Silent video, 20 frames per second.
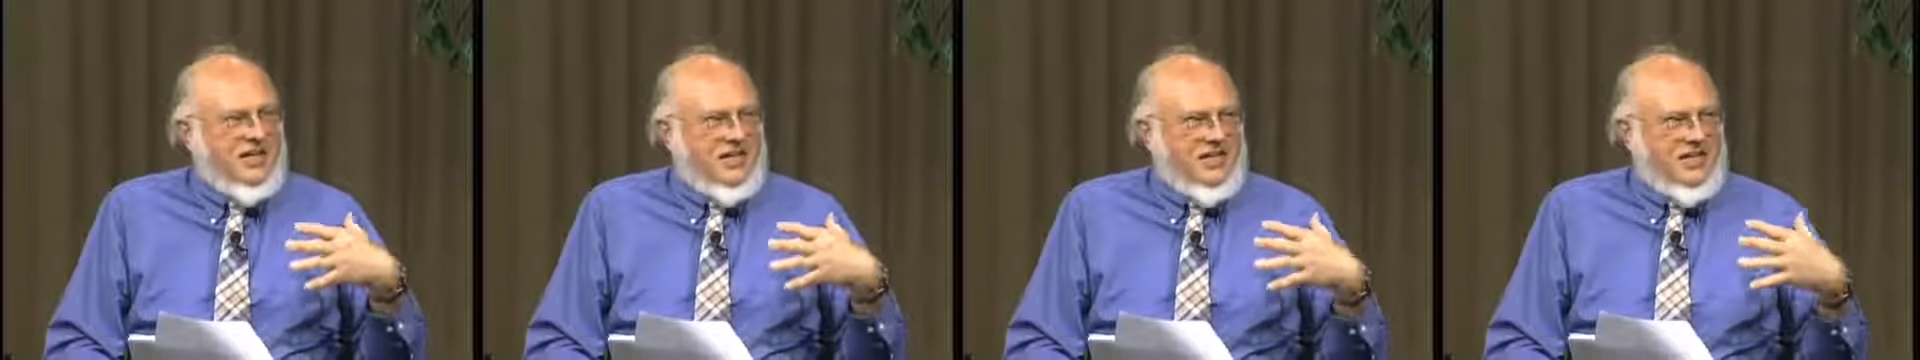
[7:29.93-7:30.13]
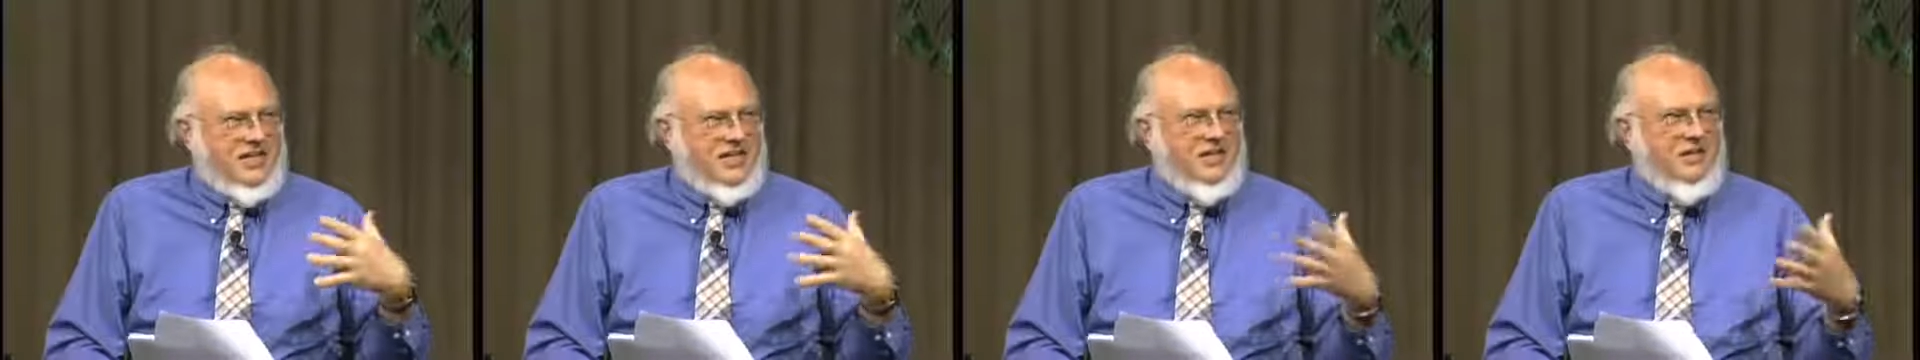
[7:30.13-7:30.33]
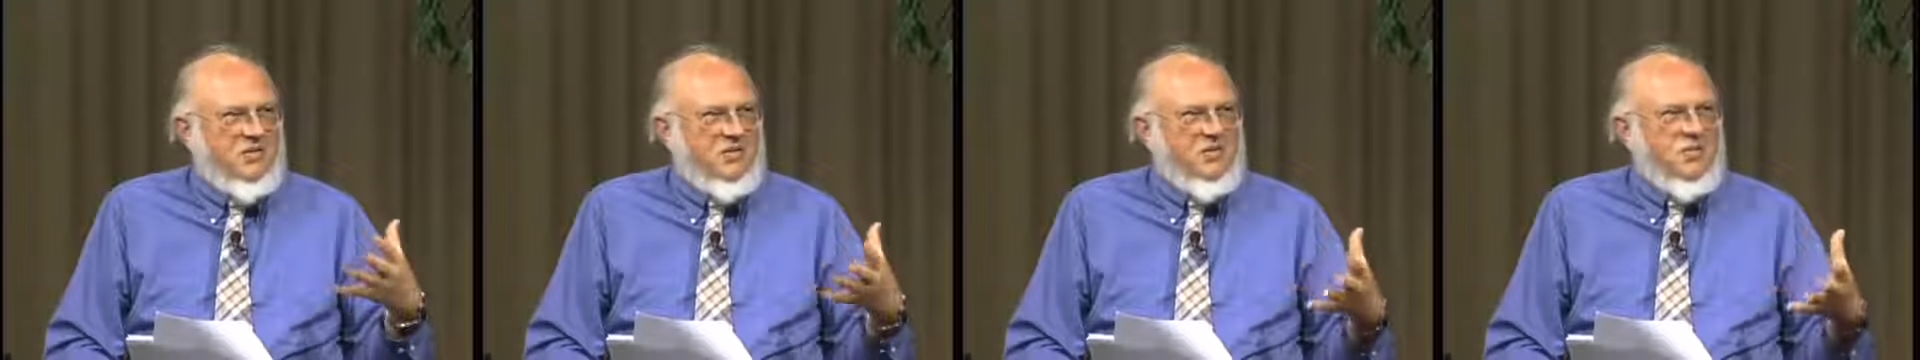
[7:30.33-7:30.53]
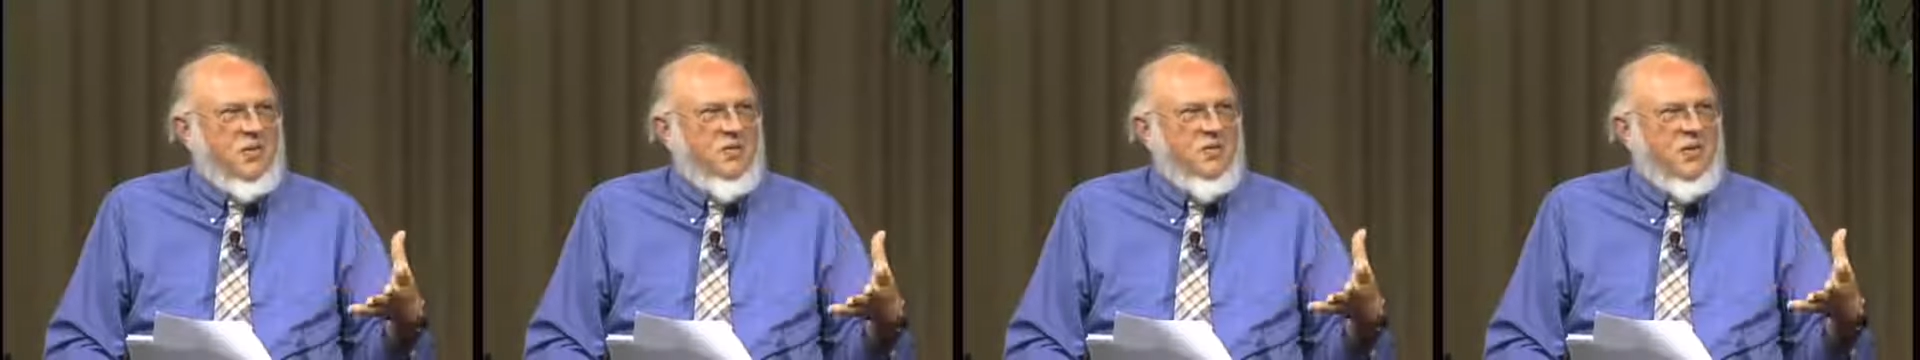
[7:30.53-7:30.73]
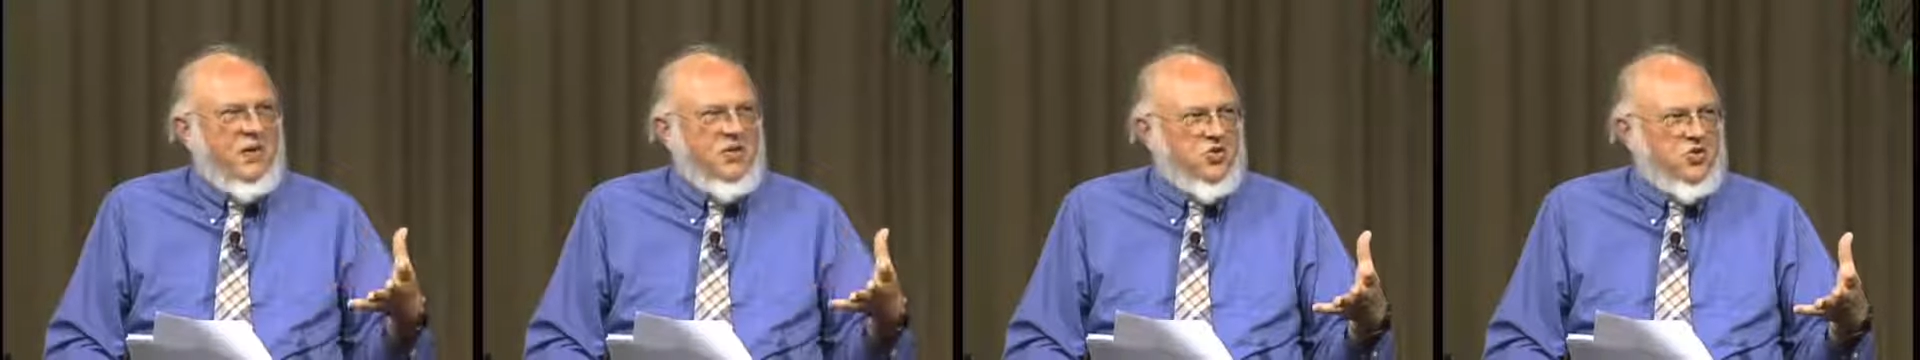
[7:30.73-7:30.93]
it seems to be
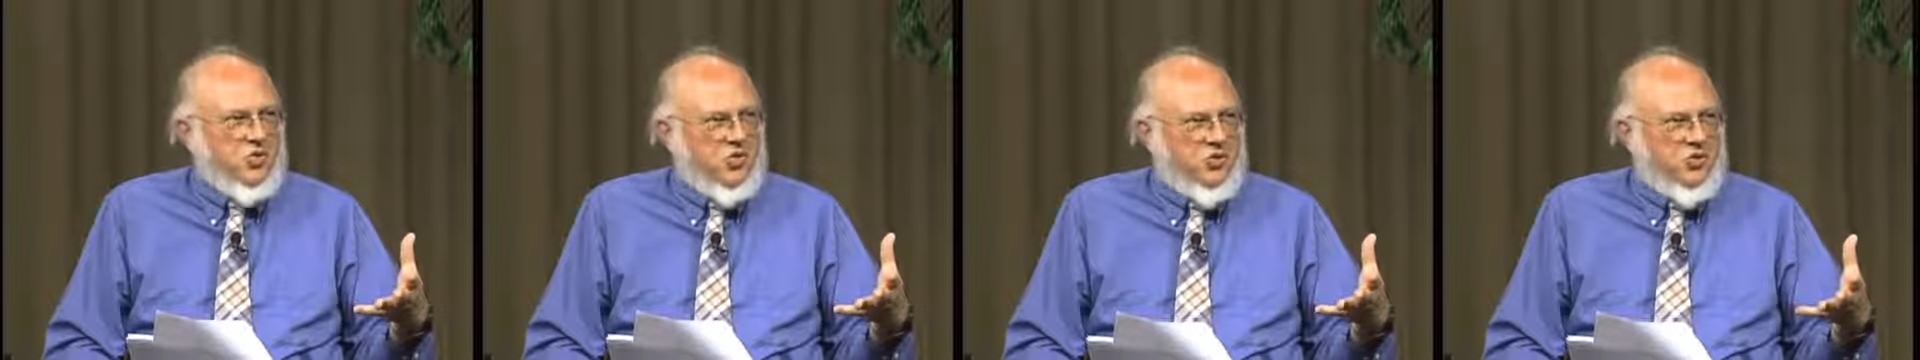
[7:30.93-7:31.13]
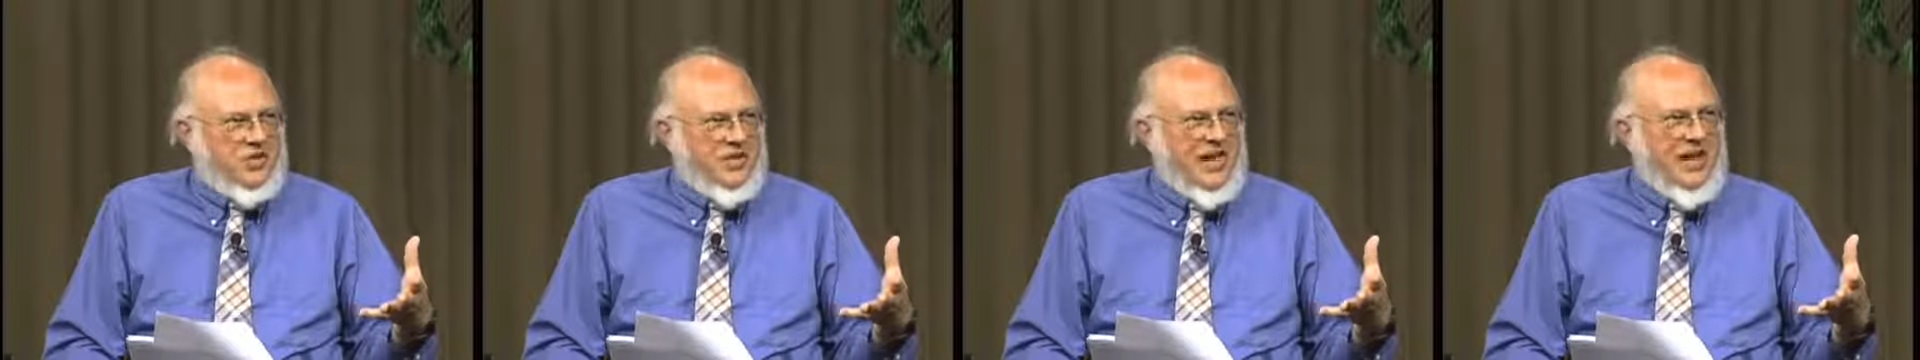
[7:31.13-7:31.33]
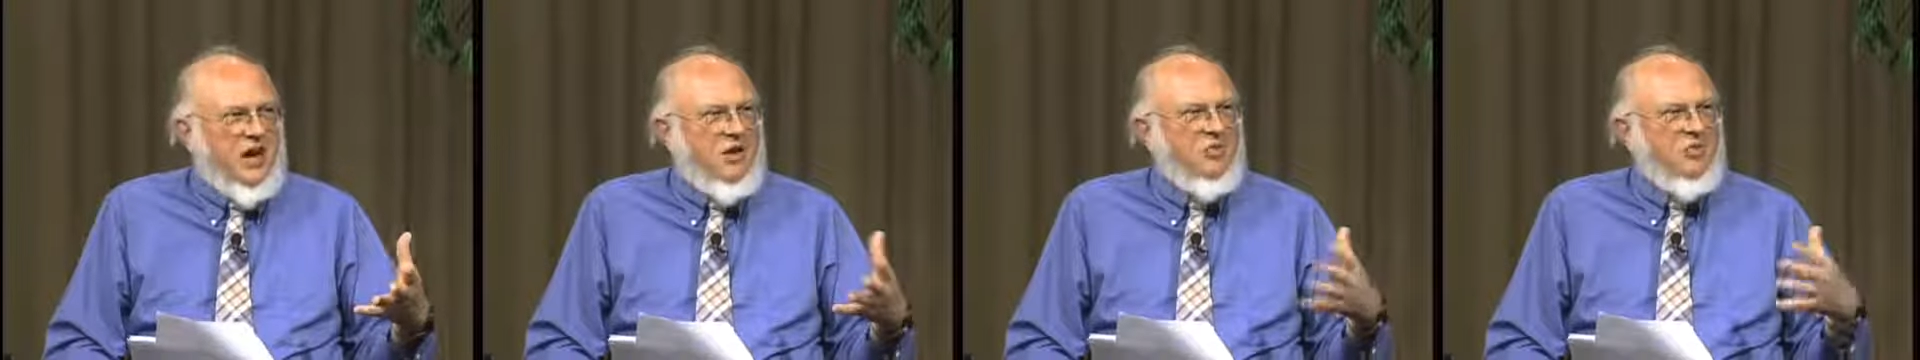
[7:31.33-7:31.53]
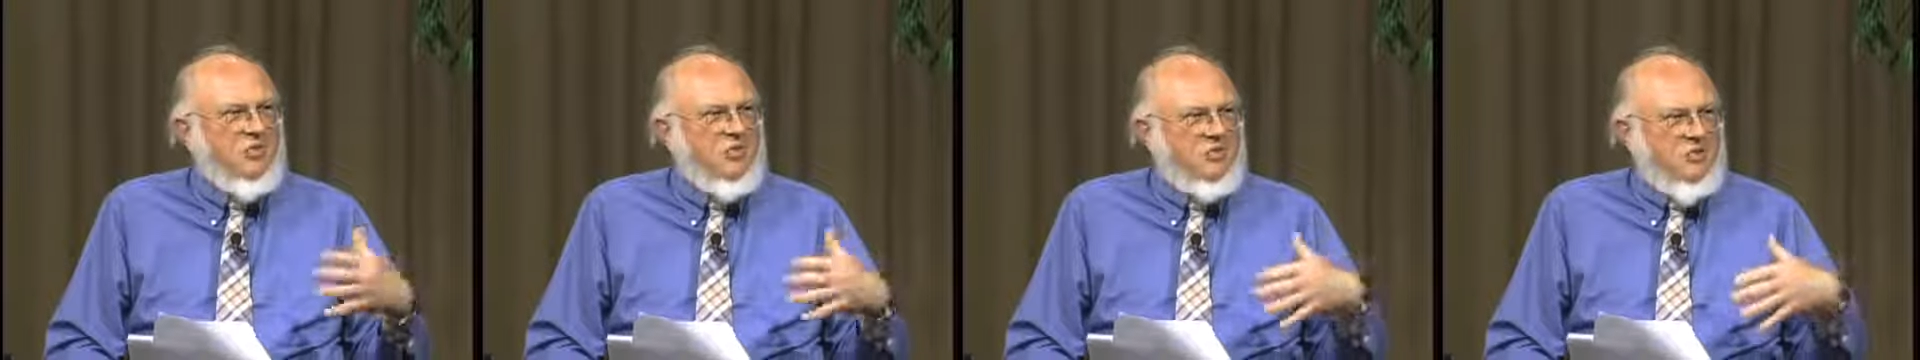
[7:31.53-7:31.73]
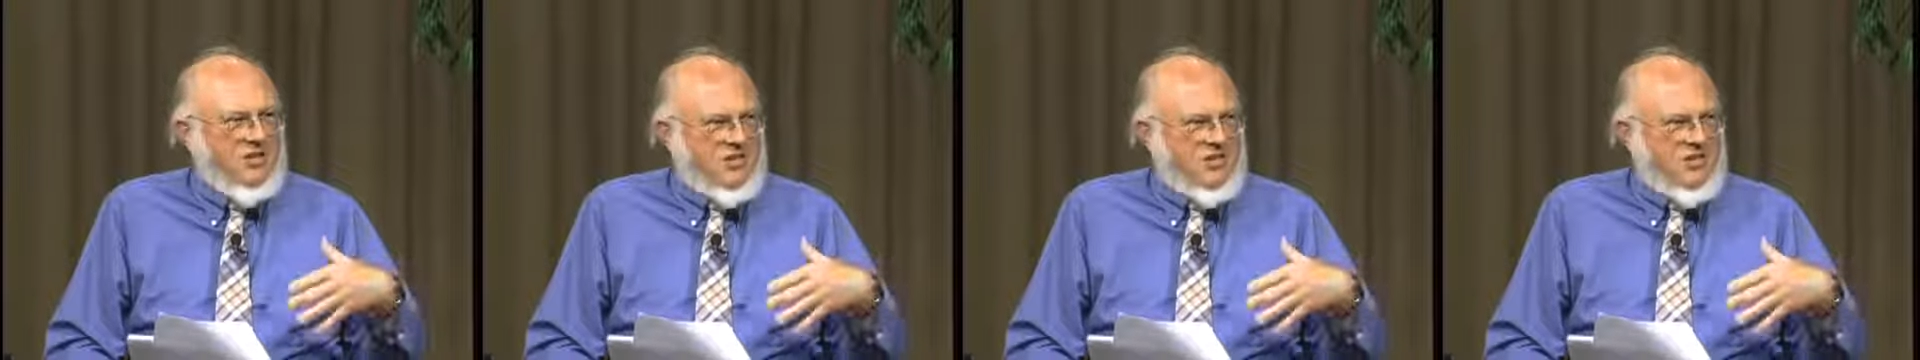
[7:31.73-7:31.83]
much worse now,